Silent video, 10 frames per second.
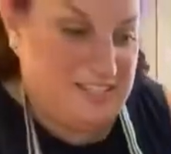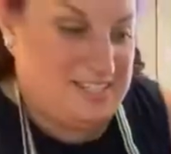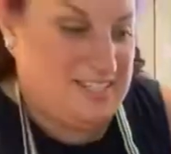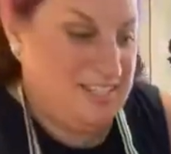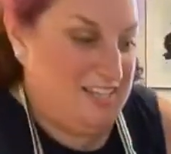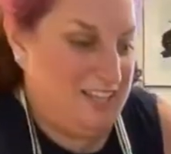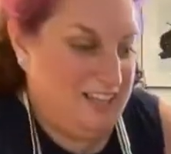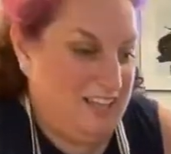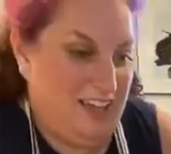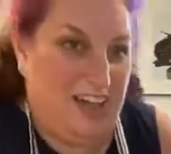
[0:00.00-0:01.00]
this
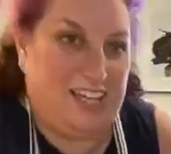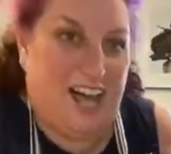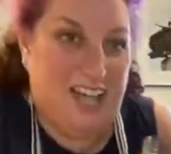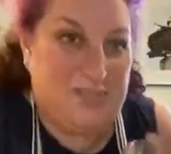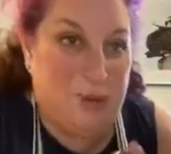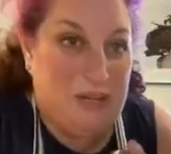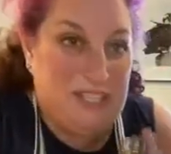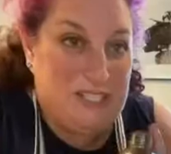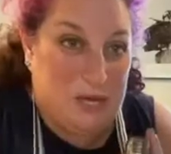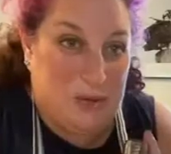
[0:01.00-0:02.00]
a
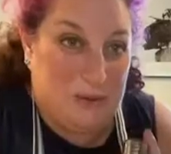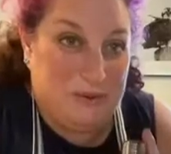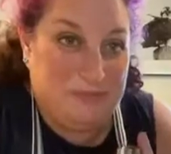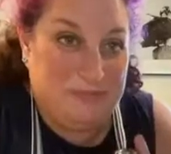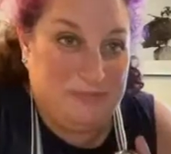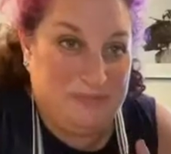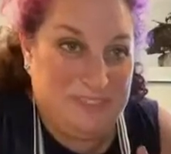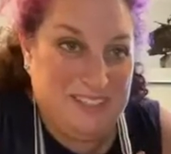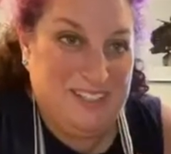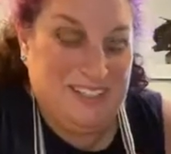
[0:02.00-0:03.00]
Cosmojito.
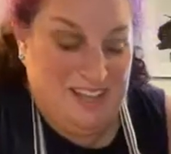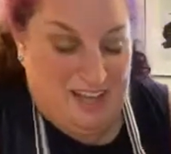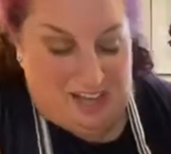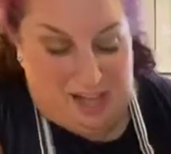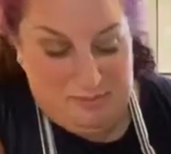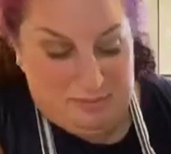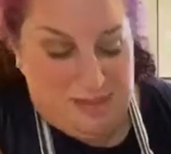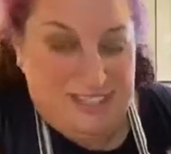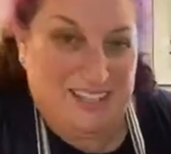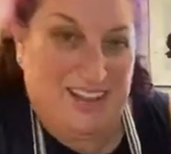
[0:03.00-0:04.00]
I've been
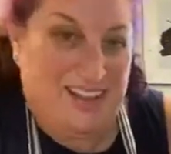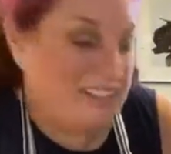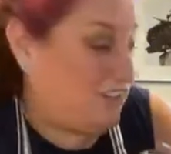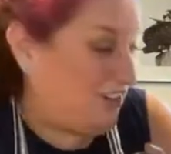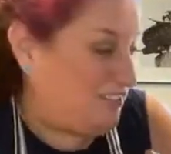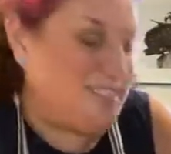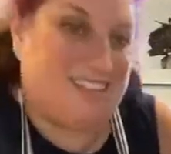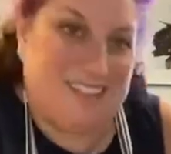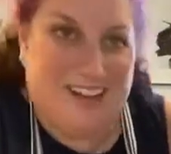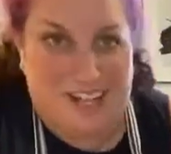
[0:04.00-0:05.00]
making Ina Garten's
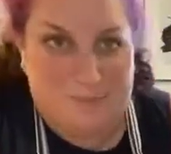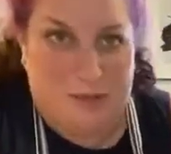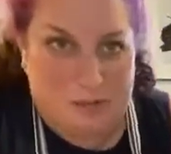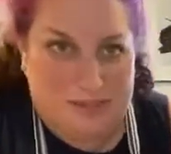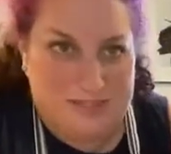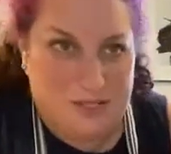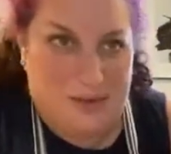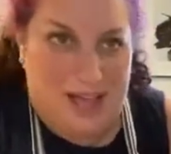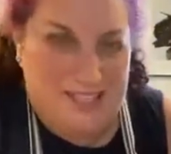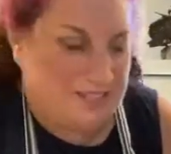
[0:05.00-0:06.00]
Cosmo because
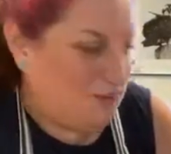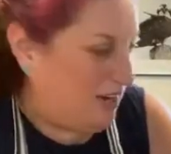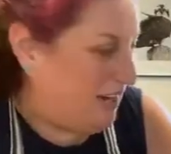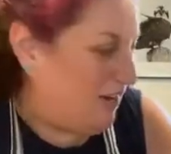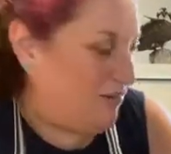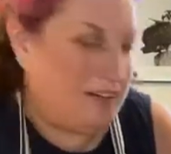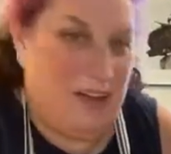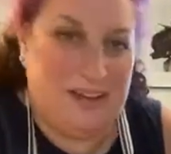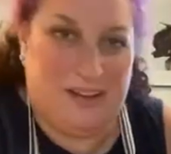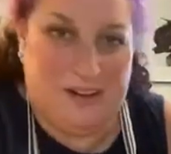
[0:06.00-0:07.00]
who hasn't right now? And,
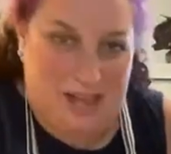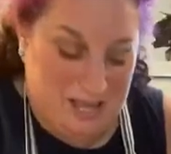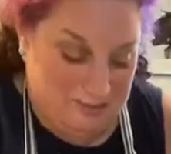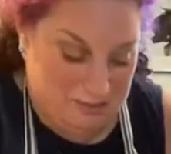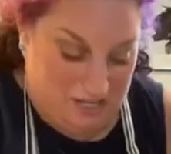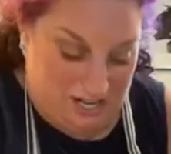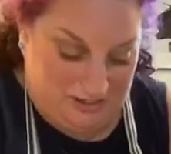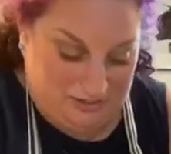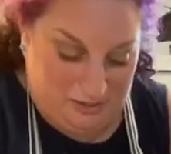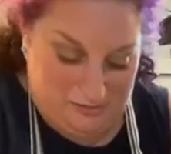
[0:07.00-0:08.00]
I am a
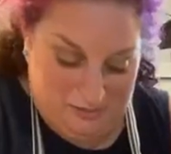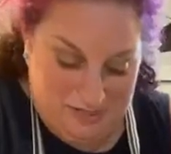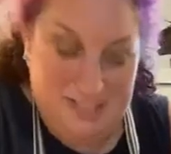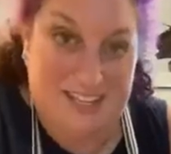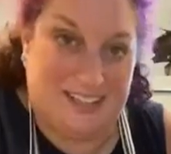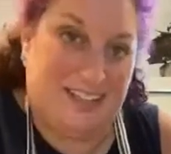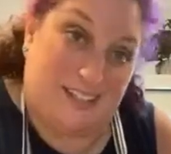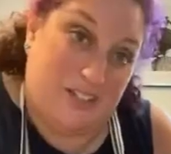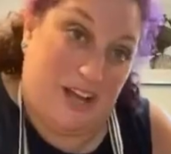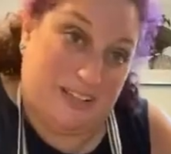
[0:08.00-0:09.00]
child of, not
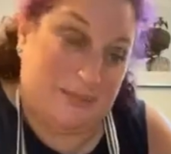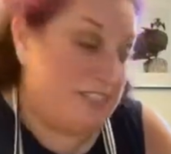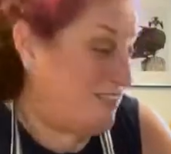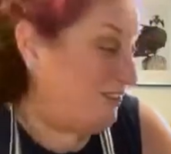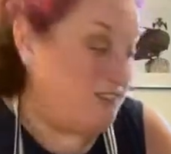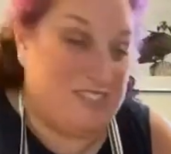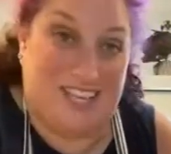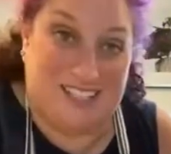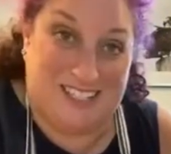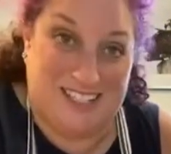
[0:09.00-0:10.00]
a child, I'm an adult of
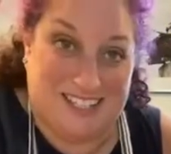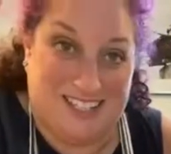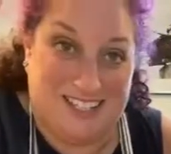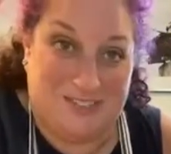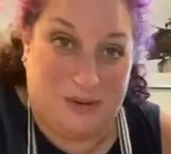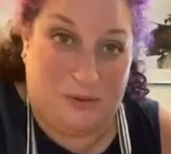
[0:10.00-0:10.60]
Sex and the City,